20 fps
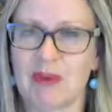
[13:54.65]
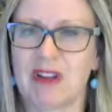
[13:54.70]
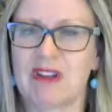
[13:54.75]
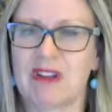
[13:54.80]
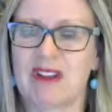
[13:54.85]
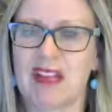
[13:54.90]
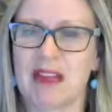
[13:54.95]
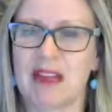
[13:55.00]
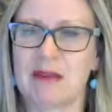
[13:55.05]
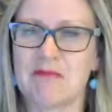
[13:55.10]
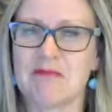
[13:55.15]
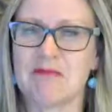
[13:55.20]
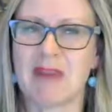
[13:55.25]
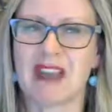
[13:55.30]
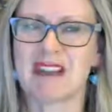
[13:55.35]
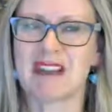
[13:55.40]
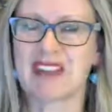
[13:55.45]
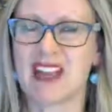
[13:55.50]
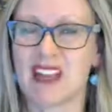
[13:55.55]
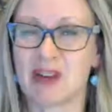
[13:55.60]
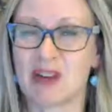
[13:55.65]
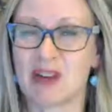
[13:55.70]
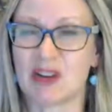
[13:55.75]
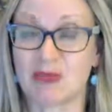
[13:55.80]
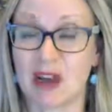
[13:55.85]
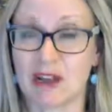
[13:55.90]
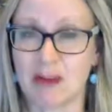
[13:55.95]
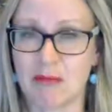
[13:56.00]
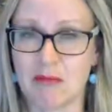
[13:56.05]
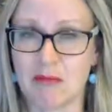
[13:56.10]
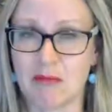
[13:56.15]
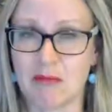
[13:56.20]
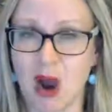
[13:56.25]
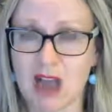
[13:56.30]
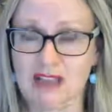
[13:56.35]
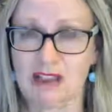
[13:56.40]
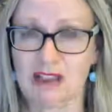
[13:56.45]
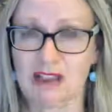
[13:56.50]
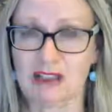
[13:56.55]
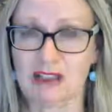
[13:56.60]
but they may take a rather
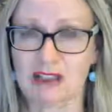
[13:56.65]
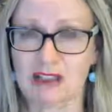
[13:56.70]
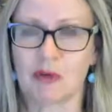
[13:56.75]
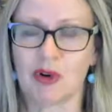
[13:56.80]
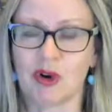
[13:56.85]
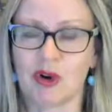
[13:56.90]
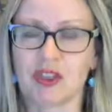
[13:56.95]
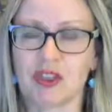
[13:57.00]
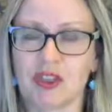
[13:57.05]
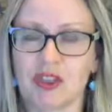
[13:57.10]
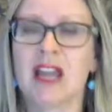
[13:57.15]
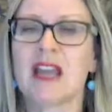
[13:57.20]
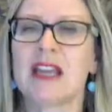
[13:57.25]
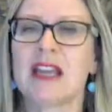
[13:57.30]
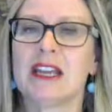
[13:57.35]
miserly approach